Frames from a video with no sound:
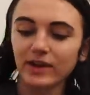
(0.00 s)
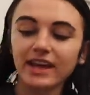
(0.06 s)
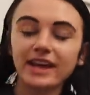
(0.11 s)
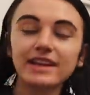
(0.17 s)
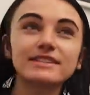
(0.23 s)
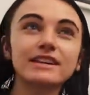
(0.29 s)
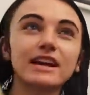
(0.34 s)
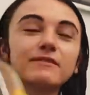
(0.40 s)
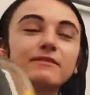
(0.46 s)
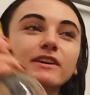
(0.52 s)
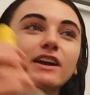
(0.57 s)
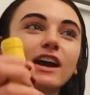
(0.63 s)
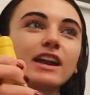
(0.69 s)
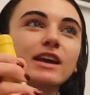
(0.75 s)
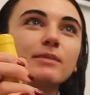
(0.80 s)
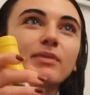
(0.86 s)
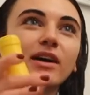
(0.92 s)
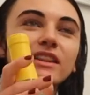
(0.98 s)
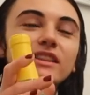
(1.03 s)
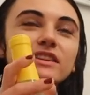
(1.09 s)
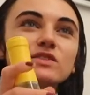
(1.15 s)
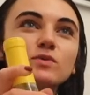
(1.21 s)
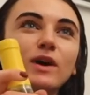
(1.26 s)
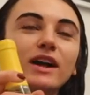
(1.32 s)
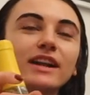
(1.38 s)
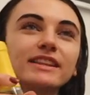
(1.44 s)
Wait, guys, I forgot I bought
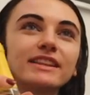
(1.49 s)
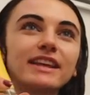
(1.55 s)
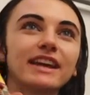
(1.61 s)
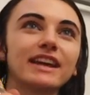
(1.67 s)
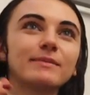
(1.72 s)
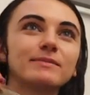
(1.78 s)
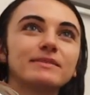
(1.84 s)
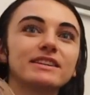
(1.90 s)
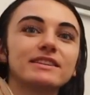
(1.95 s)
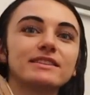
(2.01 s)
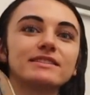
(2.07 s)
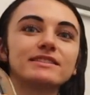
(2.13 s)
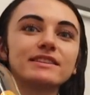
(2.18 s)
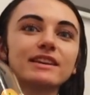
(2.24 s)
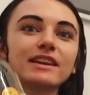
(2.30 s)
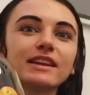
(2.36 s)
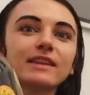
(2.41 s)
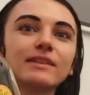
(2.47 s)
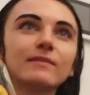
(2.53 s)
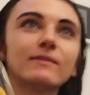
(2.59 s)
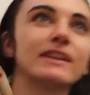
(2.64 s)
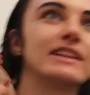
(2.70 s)
this wine in the Hamptons, and